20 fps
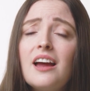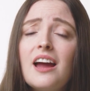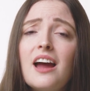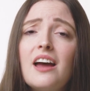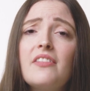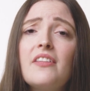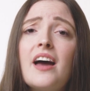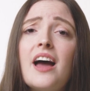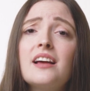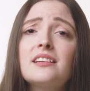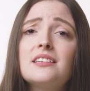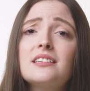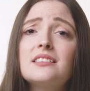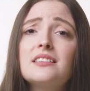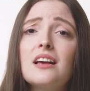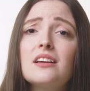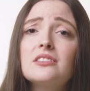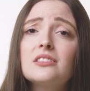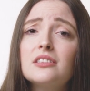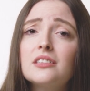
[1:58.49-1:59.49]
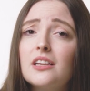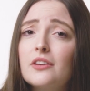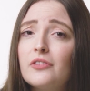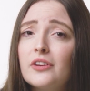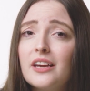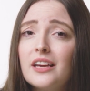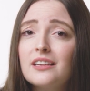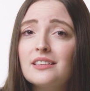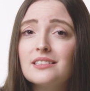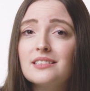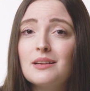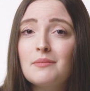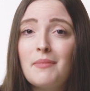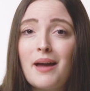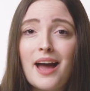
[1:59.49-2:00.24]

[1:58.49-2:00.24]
and the SSL certificate doesn't